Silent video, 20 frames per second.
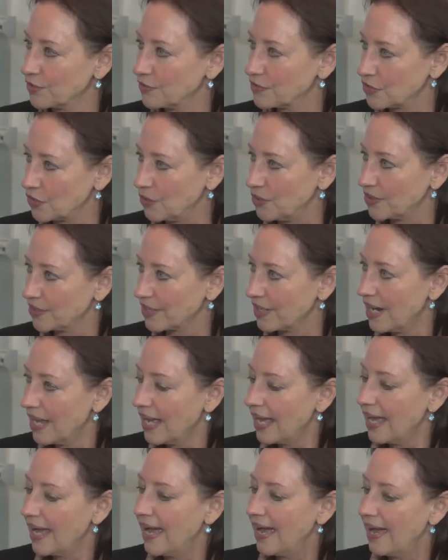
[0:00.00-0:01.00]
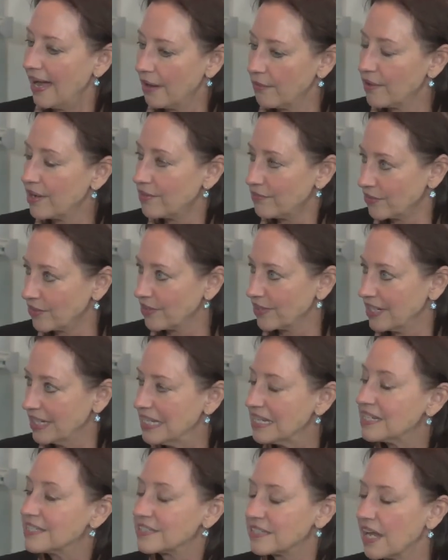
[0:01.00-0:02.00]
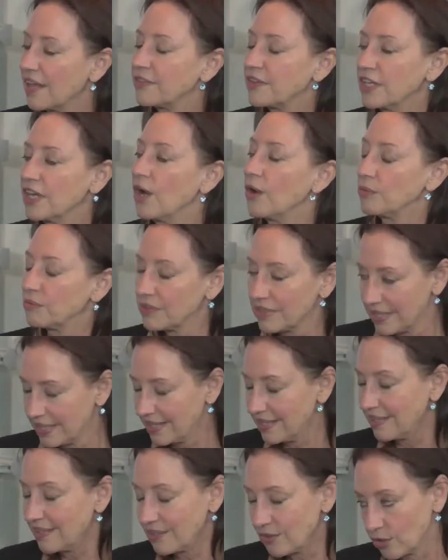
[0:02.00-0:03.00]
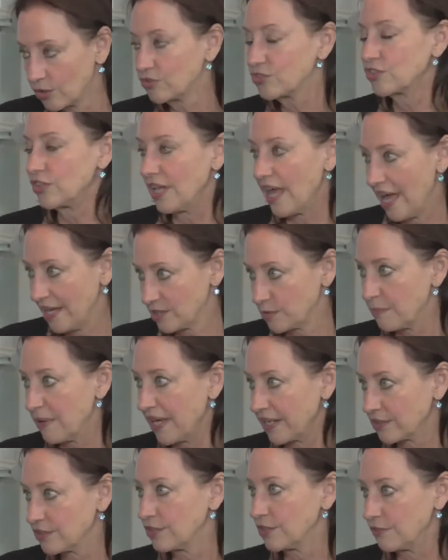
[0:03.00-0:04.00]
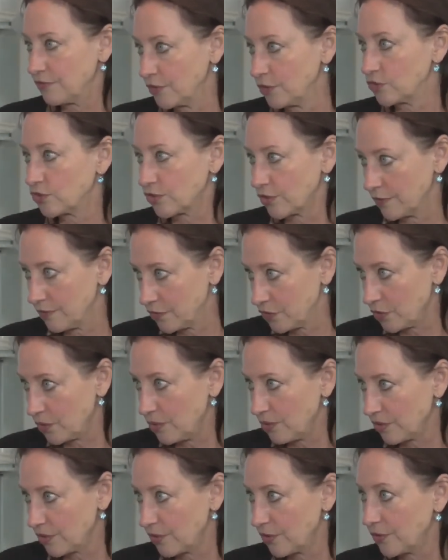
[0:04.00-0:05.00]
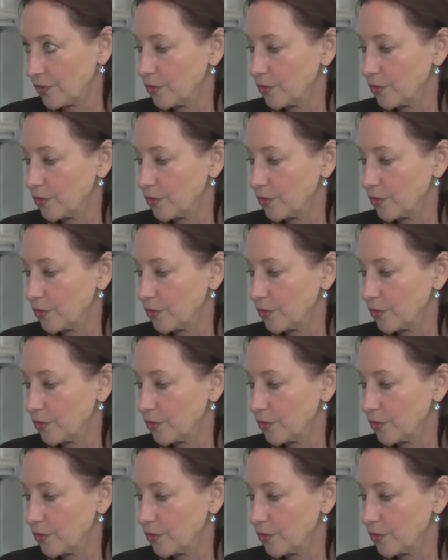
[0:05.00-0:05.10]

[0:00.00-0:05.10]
of solar. However, it is not the only crucial aspect to the future of solar.